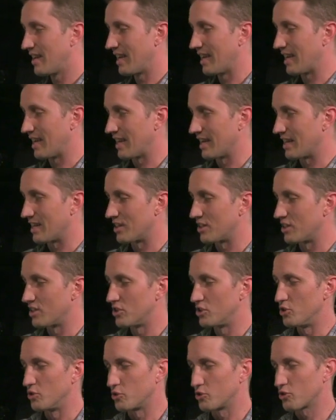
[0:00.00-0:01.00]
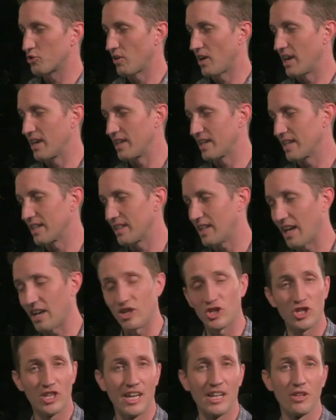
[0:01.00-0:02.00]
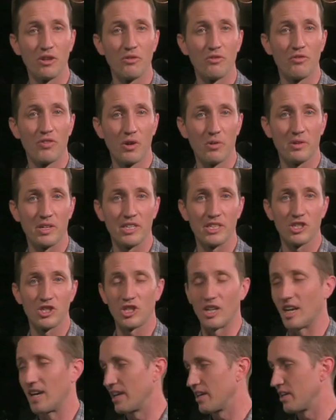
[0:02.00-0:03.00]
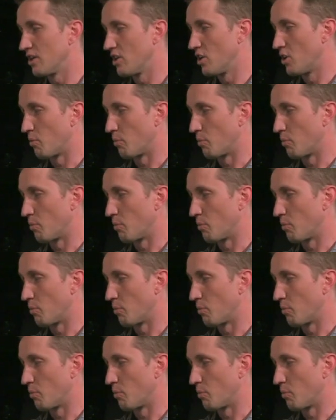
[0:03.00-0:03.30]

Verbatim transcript: and you're trying to get that shallow focus shot